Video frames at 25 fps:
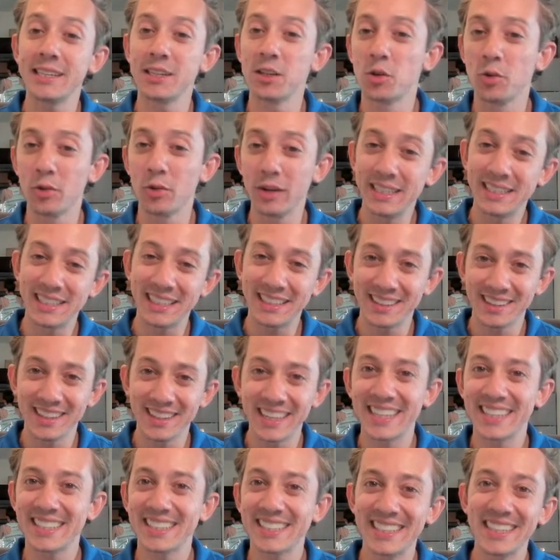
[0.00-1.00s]
degrees at
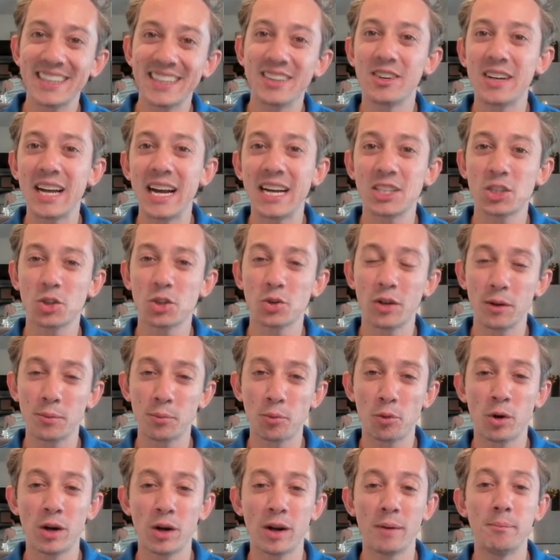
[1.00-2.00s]
Atlantic City or National
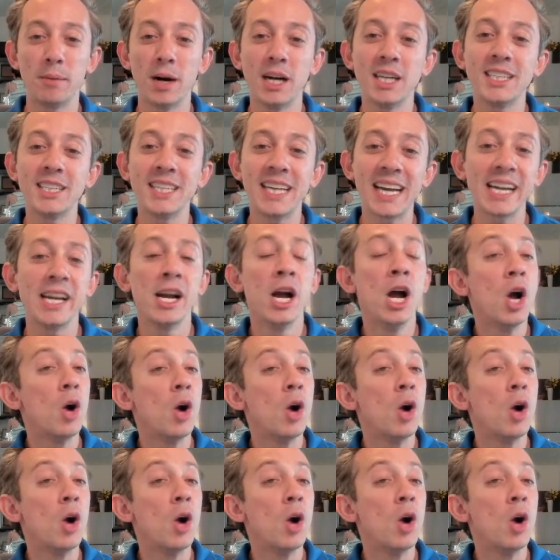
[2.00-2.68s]
Airport on Monday.